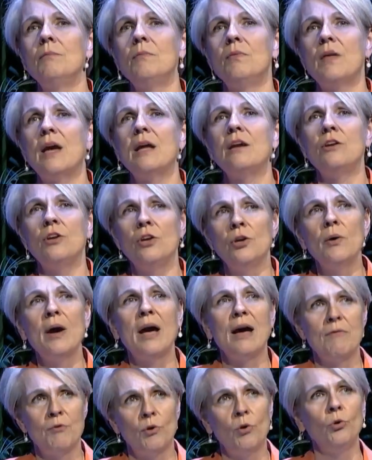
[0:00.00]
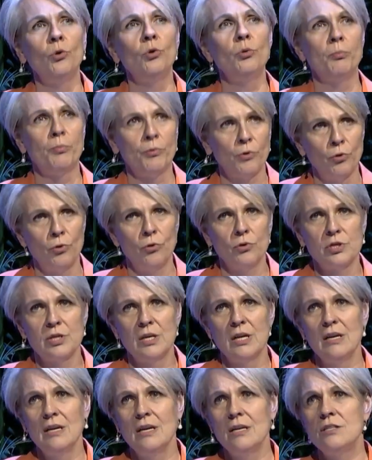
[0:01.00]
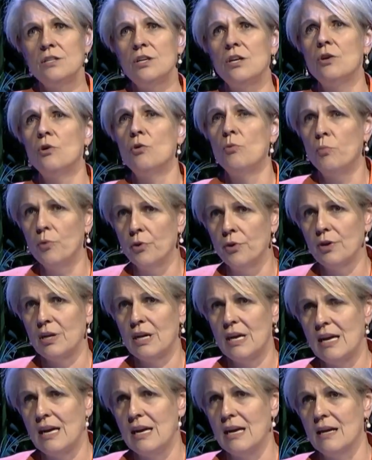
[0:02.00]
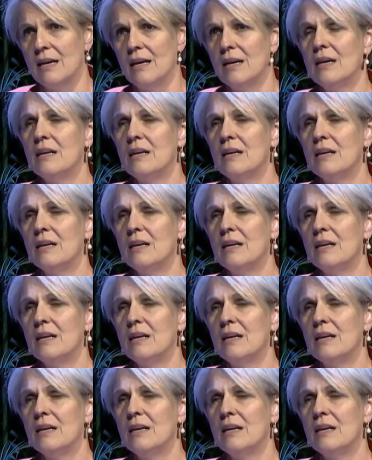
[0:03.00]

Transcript: that you have all brought to your work here.